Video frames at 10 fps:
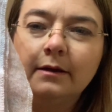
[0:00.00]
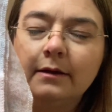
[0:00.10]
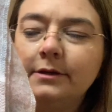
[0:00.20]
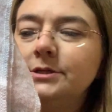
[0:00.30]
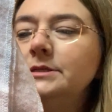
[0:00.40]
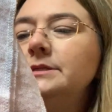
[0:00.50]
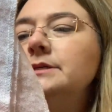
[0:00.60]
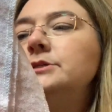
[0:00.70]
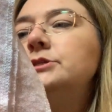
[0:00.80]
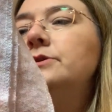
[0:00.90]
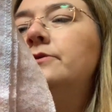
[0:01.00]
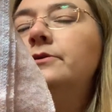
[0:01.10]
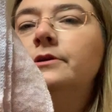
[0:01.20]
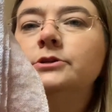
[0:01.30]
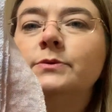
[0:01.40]
She stitched
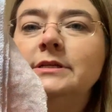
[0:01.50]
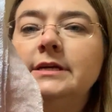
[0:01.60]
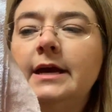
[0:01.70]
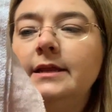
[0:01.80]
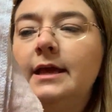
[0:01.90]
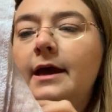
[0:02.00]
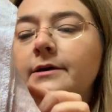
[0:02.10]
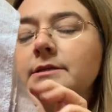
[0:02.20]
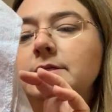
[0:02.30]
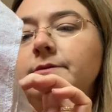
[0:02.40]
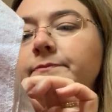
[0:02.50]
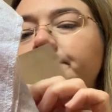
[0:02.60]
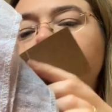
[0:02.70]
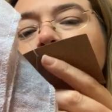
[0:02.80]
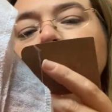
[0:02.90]
on 28 count
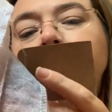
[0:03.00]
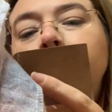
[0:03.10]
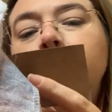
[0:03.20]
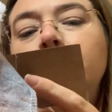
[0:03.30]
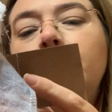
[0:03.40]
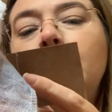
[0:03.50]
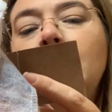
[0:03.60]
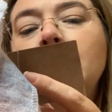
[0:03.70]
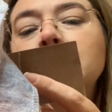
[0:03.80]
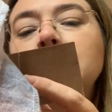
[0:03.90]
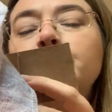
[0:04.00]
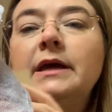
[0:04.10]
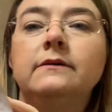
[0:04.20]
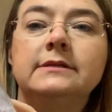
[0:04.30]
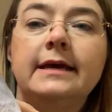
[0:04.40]

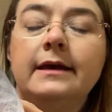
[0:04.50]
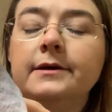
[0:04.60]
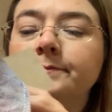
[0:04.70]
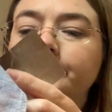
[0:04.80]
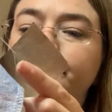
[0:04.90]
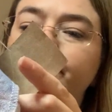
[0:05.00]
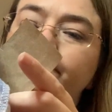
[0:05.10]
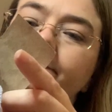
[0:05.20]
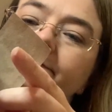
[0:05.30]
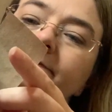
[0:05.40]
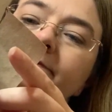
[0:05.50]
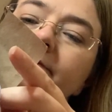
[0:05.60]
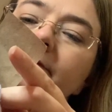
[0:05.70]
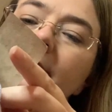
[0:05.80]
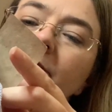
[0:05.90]
Speckled Egg,
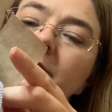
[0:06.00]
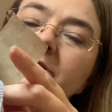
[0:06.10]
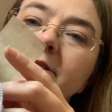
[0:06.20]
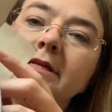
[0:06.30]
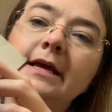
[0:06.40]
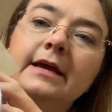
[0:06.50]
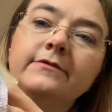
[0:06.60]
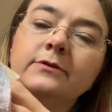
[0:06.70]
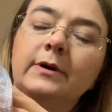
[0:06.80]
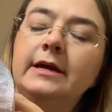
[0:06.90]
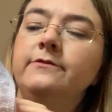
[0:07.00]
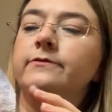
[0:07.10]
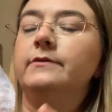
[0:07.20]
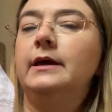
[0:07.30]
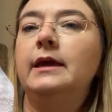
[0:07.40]
which is an even
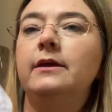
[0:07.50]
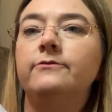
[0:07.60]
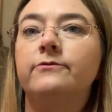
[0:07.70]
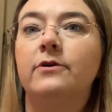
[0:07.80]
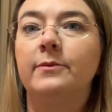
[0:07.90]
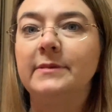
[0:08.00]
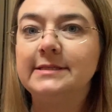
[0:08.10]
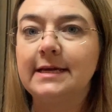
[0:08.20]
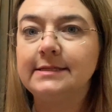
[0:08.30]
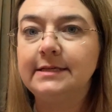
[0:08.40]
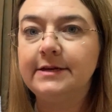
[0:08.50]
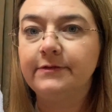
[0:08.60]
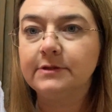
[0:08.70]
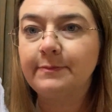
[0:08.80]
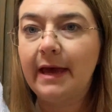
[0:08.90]
weave, again from the Sassy
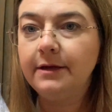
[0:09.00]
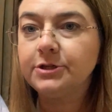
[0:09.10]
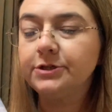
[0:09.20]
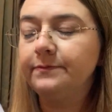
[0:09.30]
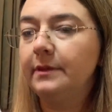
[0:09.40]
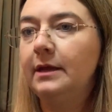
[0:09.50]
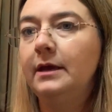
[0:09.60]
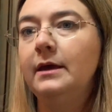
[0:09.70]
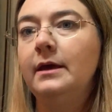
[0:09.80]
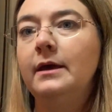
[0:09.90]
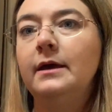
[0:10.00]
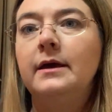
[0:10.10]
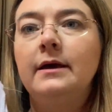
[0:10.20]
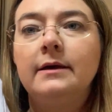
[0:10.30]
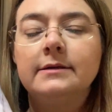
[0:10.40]
Devils pouch.
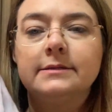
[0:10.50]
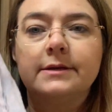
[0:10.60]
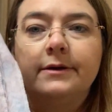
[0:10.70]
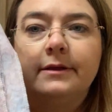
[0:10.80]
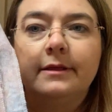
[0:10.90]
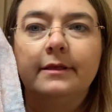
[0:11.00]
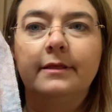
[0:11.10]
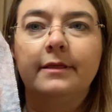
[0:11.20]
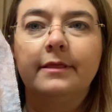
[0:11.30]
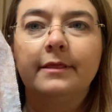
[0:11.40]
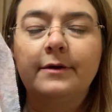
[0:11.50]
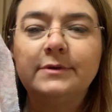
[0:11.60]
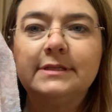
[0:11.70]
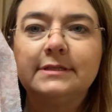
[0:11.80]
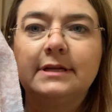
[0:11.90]
So that
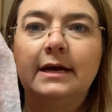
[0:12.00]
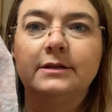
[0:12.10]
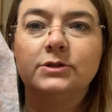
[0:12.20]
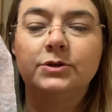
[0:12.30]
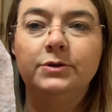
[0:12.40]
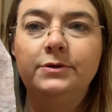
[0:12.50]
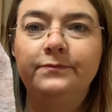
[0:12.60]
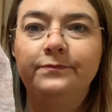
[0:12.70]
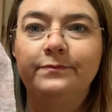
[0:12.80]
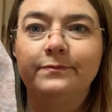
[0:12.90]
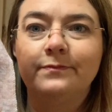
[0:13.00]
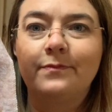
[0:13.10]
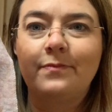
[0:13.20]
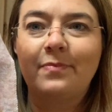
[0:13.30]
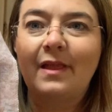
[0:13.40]
was start 2
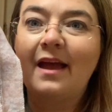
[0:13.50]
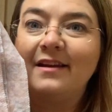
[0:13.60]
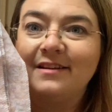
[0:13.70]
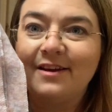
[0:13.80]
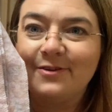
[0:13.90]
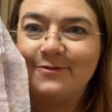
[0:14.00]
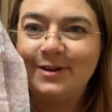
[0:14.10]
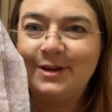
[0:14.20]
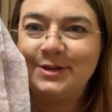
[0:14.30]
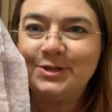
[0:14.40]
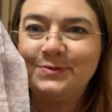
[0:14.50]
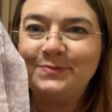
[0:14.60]
and another finish.